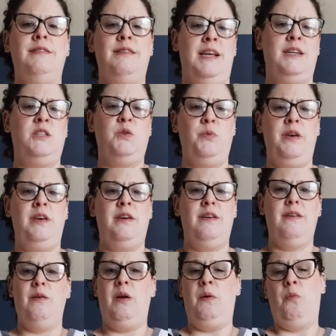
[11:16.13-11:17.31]
next week
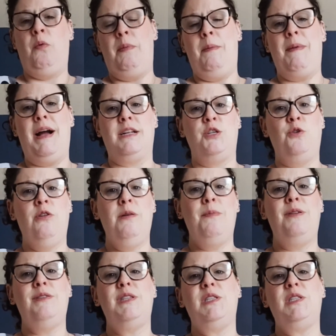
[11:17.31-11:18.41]
we'll be back to normal.